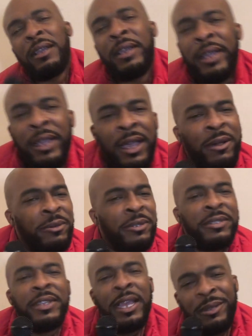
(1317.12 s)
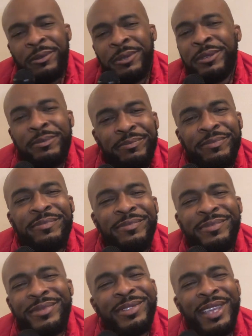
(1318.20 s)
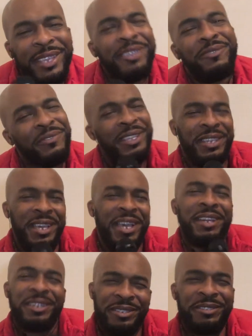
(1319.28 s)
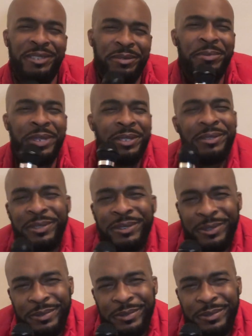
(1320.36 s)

I was like, well, thank you for your honesty, bitch.